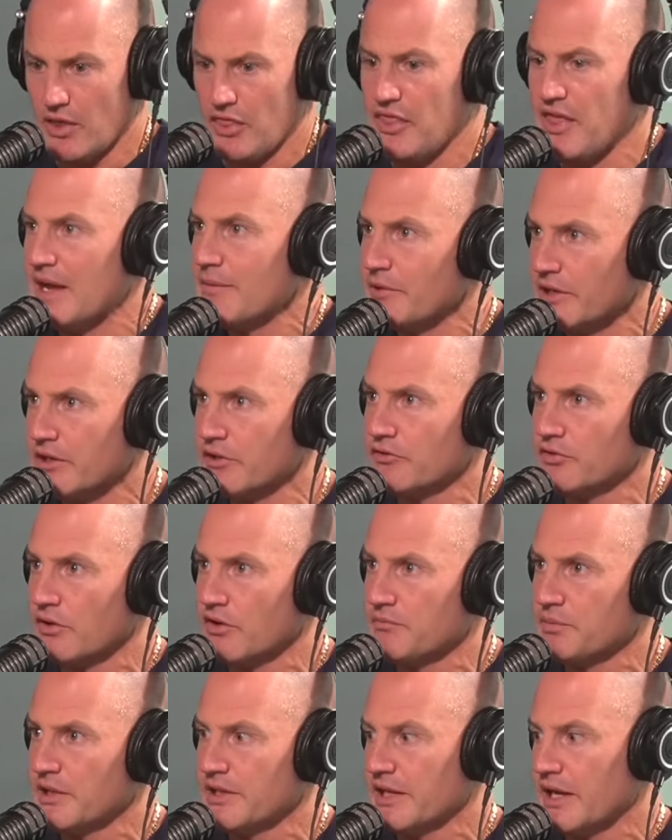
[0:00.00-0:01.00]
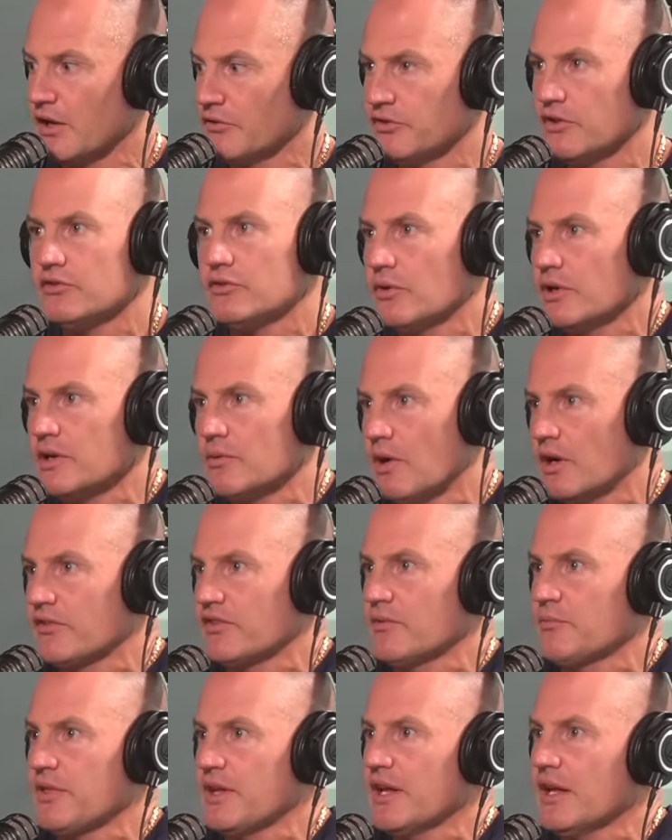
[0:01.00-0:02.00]
them in control of building houses, or you want
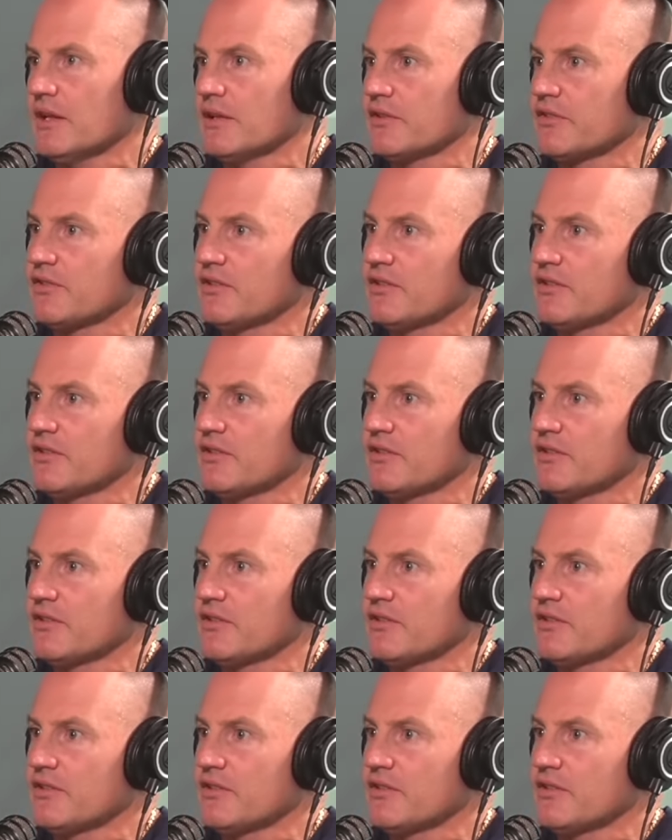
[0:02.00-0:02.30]
something else,